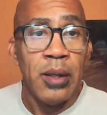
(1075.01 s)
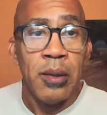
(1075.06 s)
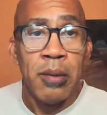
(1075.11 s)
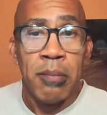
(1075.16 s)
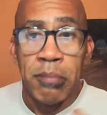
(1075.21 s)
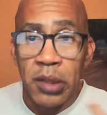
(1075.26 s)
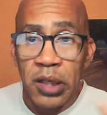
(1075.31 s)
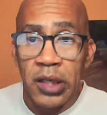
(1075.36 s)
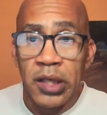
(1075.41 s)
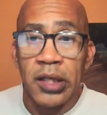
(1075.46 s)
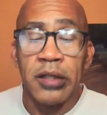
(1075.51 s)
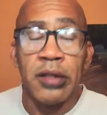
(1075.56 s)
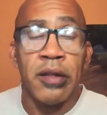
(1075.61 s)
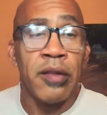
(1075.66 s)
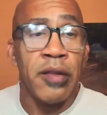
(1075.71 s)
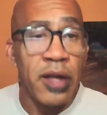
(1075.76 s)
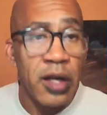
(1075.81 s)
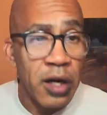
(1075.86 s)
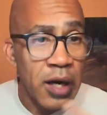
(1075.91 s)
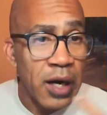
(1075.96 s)
but
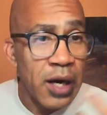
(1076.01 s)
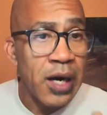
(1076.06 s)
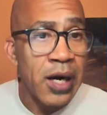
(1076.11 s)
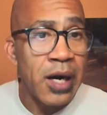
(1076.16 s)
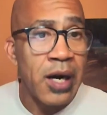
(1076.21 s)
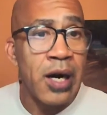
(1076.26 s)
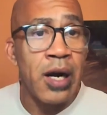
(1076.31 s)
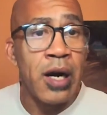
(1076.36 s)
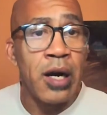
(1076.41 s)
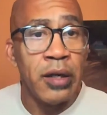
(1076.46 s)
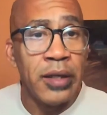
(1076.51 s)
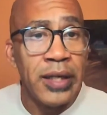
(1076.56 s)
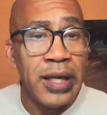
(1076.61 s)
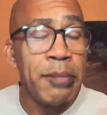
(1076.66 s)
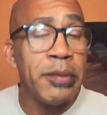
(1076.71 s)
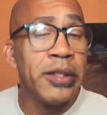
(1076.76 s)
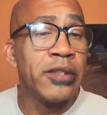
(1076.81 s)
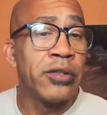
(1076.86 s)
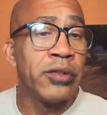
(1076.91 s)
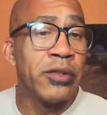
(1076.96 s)
there are
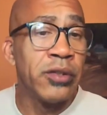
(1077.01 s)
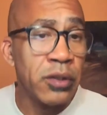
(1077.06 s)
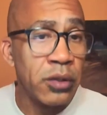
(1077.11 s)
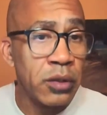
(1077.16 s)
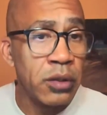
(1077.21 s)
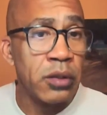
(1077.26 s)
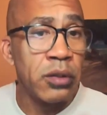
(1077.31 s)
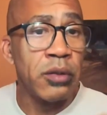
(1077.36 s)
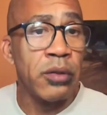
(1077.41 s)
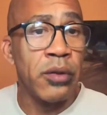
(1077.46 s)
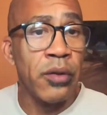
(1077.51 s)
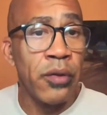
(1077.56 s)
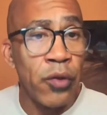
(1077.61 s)
limits to